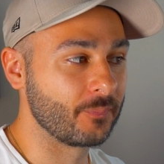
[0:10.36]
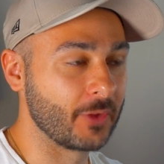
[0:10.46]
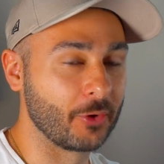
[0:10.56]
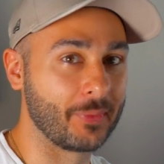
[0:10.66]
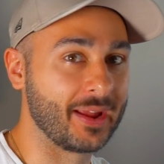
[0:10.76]

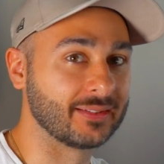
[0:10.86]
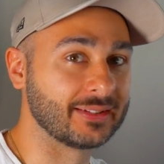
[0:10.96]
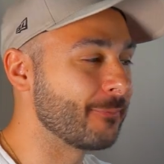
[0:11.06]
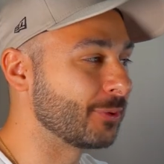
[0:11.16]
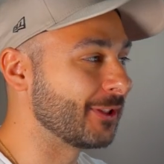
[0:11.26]
around.
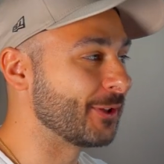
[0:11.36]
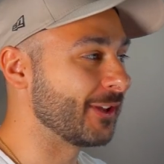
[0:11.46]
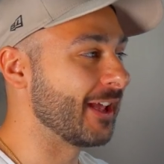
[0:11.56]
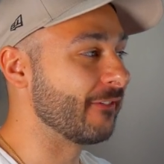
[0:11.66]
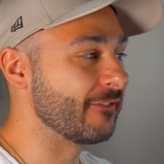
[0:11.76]
Put a lot of
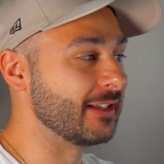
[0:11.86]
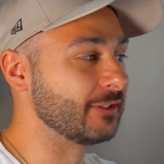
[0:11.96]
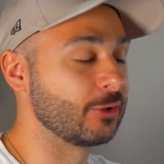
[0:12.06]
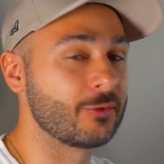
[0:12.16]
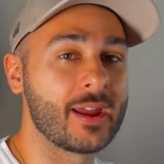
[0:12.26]
effort into
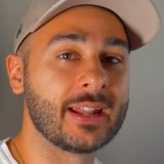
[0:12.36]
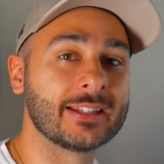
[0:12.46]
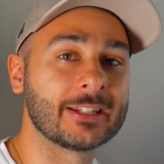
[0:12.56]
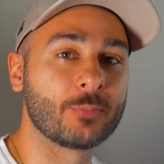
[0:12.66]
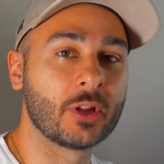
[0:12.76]
creating
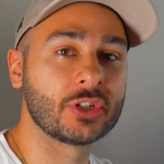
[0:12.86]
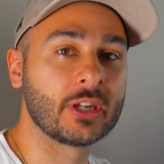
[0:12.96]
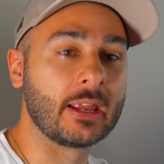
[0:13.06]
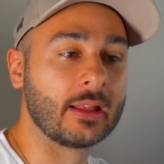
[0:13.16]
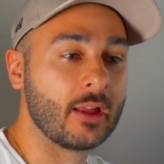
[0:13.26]
this
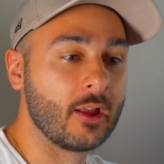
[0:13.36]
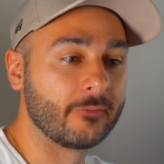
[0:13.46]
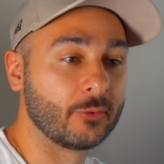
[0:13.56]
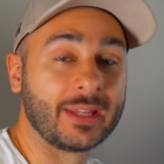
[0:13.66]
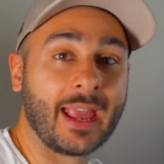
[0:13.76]
spreadsheet
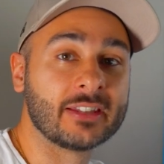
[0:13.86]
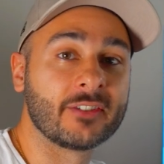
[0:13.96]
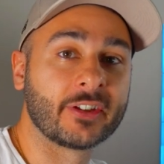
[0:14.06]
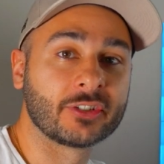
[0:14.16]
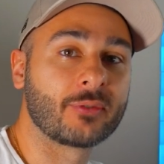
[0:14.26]
for the
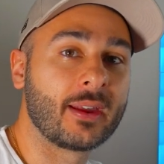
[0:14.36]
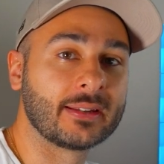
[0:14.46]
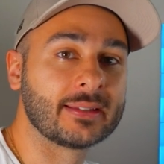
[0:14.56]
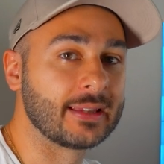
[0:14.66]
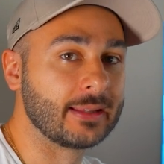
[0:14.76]
AceFX
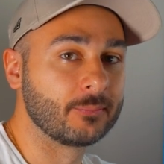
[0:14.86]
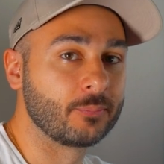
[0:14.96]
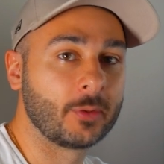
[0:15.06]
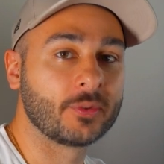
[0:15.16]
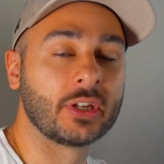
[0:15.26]
traders and
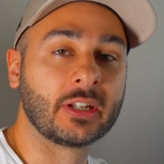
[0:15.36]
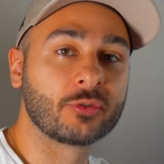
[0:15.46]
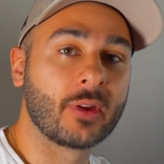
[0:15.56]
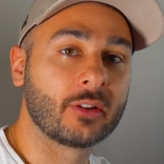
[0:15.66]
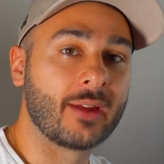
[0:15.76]
pretty much any
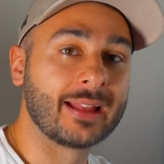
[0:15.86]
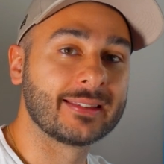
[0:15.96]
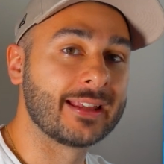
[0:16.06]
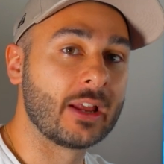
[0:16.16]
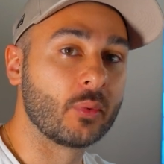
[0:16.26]
trader out
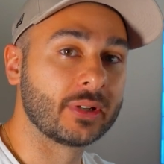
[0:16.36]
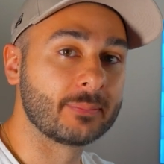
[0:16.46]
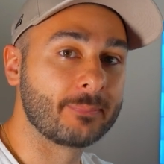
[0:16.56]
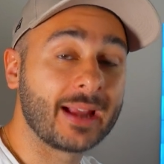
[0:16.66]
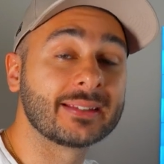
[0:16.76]
there that want to
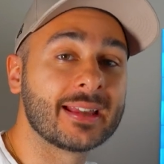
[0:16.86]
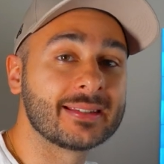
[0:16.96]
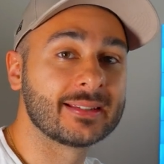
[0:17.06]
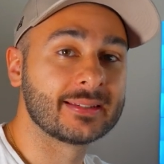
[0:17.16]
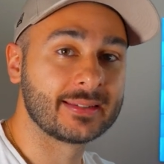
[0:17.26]
backtest
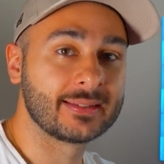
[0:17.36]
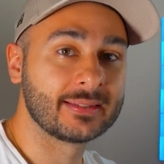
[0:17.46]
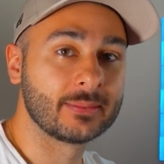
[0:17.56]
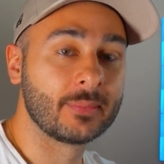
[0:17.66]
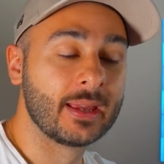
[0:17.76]
their
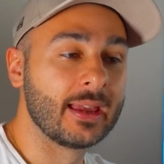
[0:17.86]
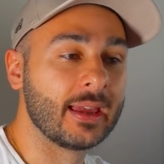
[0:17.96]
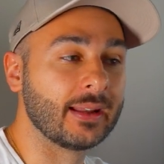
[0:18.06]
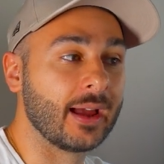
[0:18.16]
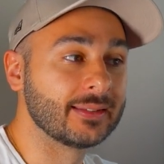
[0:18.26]
system
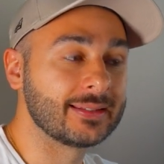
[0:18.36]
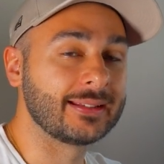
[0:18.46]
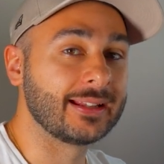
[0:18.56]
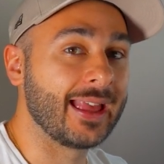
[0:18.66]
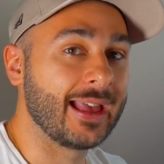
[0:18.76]
and
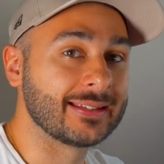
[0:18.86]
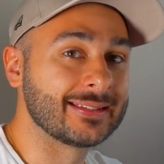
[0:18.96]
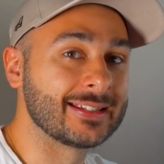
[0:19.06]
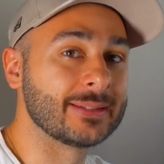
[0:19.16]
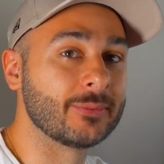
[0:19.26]
understand how the
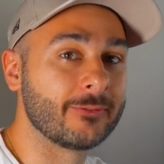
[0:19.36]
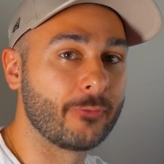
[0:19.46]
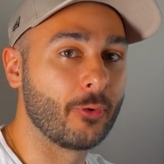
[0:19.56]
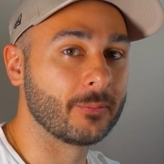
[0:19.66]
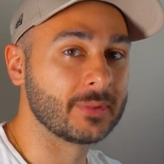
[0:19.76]
system
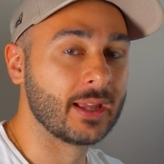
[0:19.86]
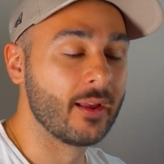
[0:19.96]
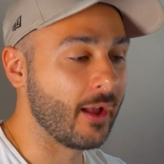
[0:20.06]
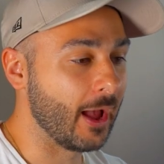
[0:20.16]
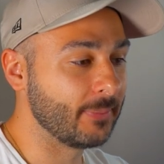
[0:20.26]
performs.
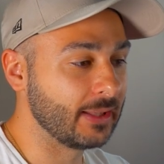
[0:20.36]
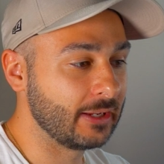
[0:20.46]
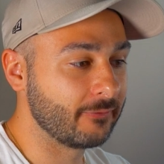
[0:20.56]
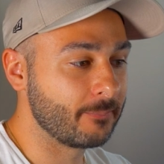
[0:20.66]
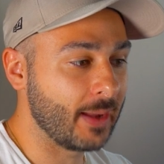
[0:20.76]
I
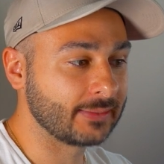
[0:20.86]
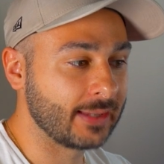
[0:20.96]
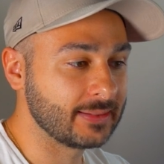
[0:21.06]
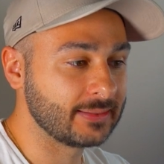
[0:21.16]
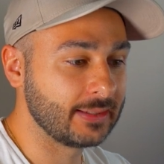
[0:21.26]
believe
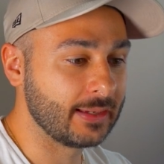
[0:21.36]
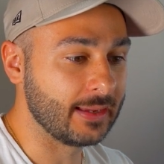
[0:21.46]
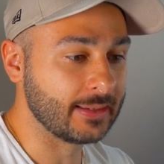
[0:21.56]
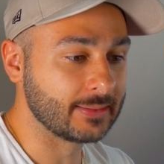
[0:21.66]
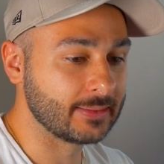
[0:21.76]
backtesting
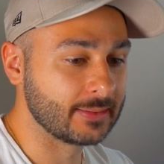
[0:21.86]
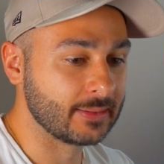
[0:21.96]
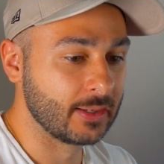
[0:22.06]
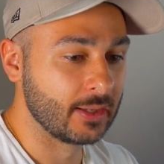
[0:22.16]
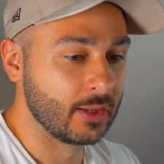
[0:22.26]
is
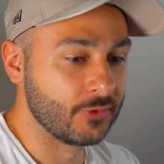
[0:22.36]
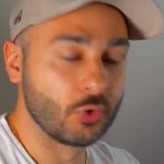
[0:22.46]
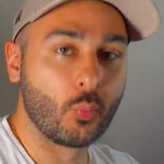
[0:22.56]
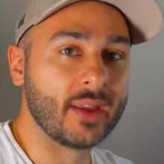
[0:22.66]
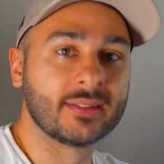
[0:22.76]
the
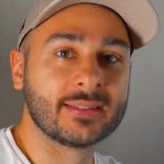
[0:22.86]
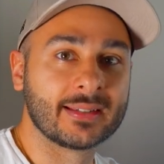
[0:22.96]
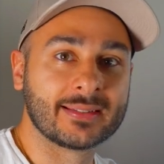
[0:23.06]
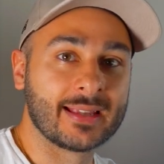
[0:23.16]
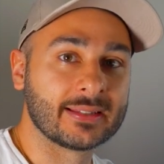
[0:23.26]
way to
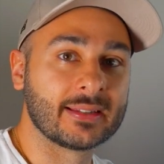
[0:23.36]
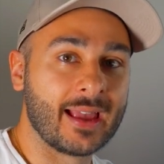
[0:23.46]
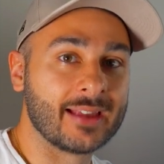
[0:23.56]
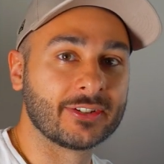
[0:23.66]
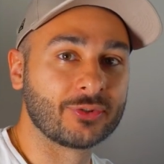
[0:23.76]
success
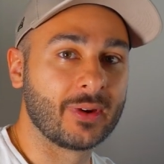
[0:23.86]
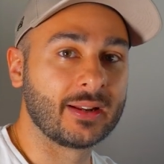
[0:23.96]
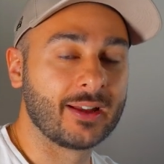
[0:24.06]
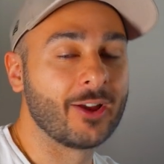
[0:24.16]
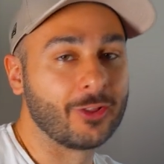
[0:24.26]
as a
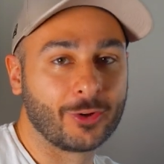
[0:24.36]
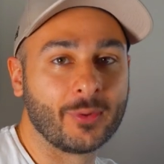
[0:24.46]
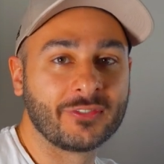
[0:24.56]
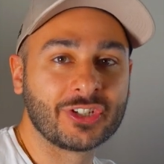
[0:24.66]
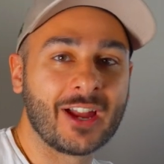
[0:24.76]
trader. Along
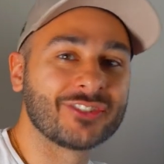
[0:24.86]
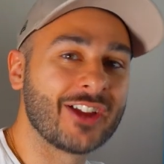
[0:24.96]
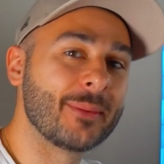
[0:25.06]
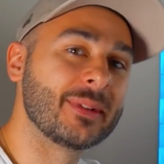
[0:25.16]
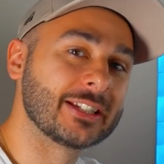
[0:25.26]
with chart
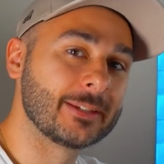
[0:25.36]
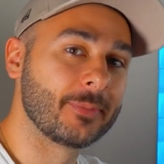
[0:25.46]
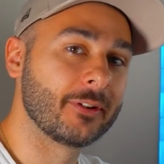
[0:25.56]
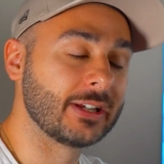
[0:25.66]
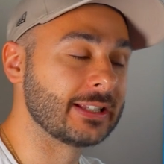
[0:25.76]
time and
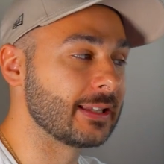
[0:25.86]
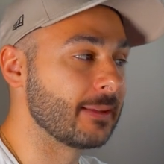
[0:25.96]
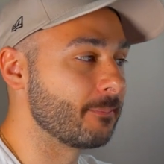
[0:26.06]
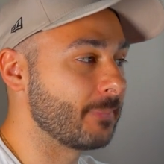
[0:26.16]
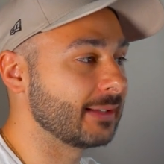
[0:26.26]
experience,
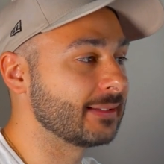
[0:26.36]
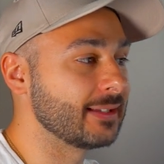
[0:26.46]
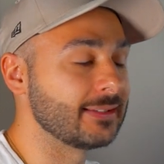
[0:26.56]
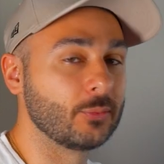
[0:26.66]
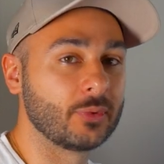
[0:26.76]

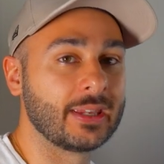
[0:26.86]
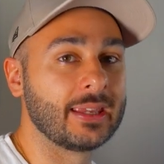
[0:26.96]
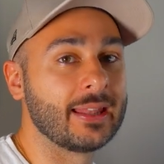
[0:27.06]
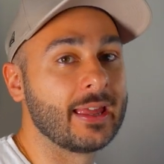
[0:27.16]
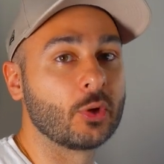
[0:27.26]
backtesting will get you
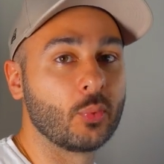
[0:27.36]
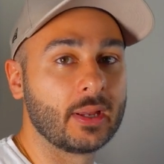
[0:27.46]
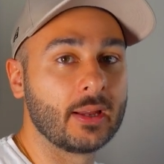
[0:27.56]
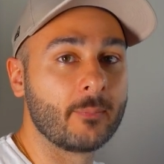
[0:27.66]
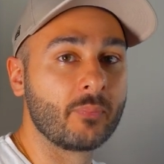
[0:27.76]
there quicker.